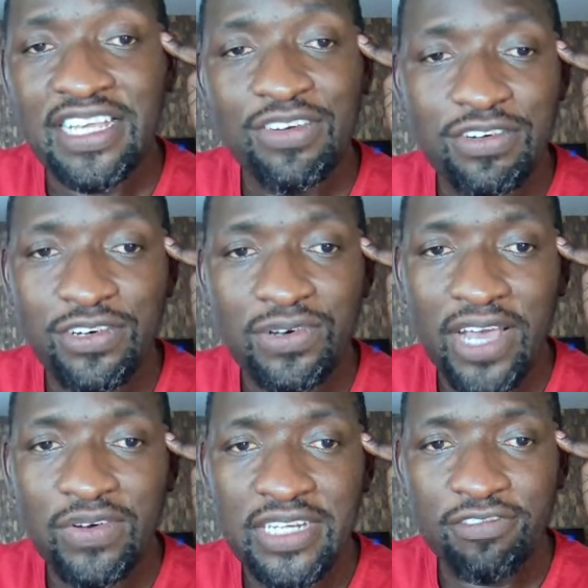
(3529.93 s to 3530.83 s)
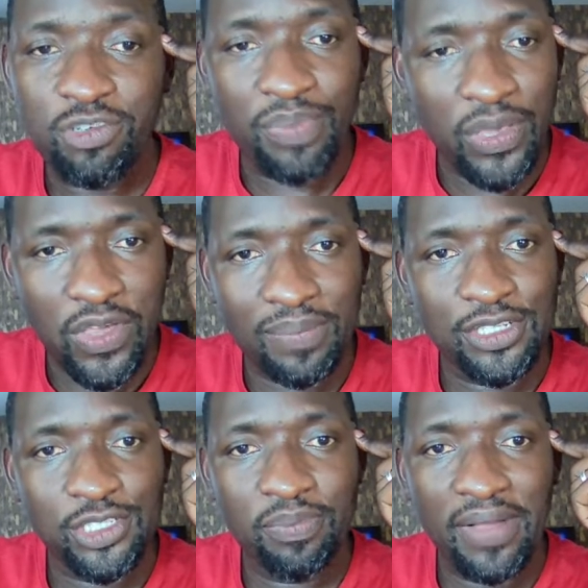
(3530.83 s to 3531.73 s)
no, I don't have to pick your
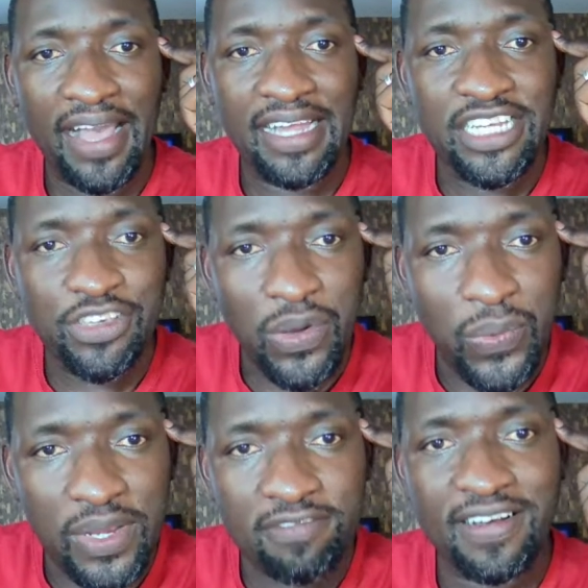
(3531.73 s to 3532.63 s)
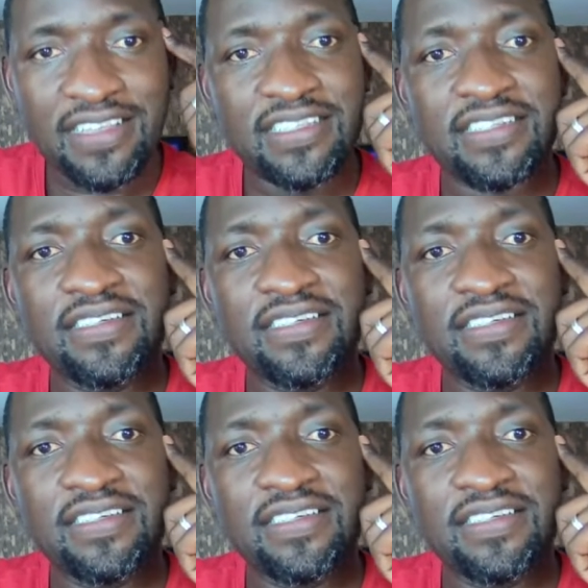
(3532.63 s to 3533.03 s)
bishop. I can take your queen first.